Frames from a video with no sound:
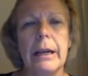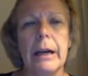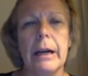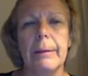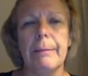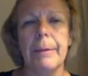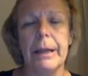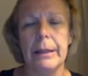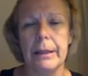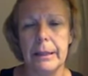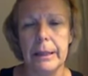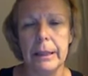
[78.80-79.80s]

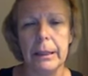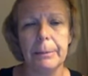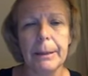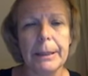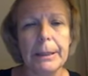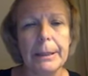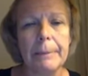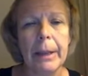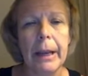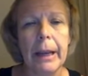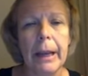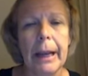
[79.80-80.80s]
in the
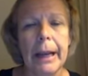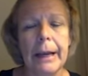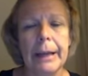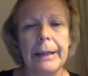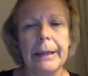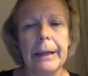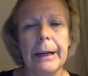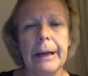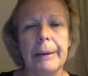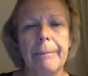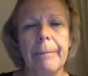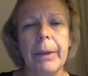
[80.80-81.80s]
syllabus. And
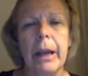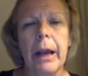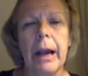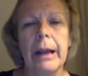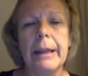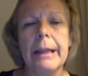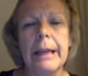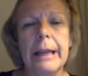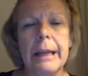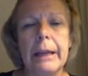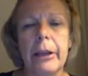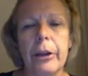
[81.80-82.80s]
I
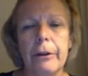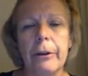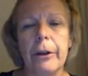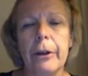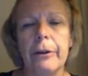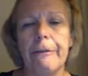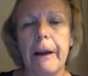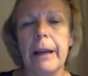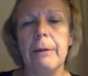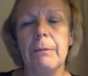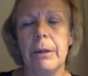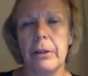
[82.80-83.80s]
think you're
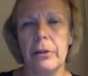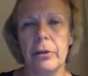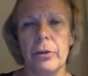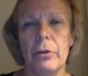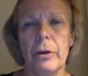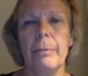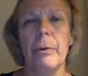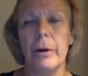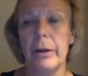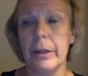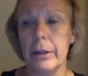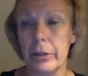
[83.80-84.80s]
fine with the
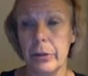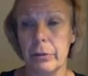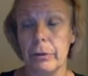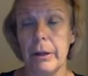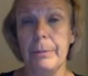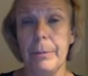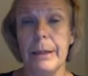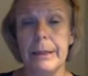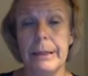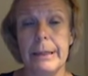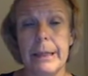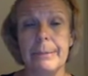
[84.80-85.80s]
storyboard and the script,
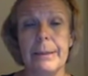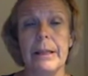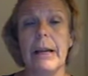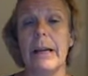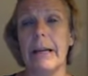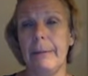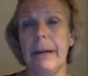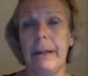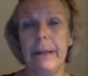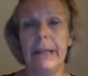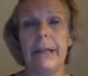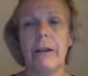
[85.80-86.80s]
it seems like. I mean,
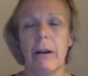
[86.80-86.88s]
I think